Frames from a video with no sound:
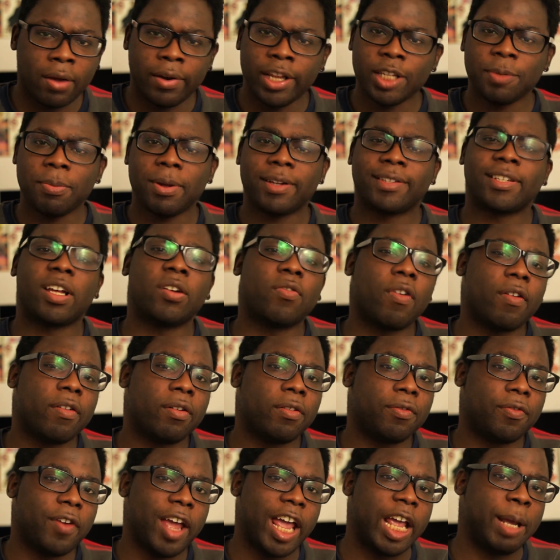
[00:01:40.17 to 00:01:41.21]
this might sound very
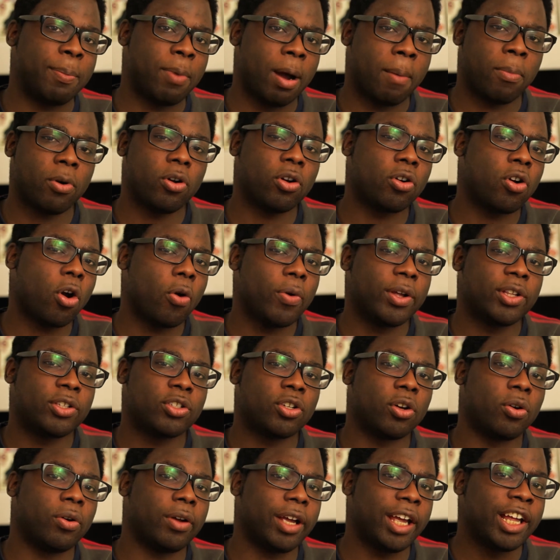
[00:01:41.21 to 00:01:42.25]
vague, but I'm going to go
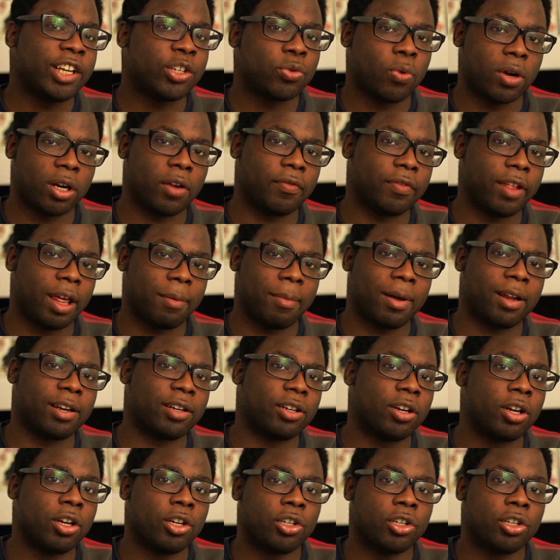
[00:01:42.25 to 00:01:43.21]
into each one of them and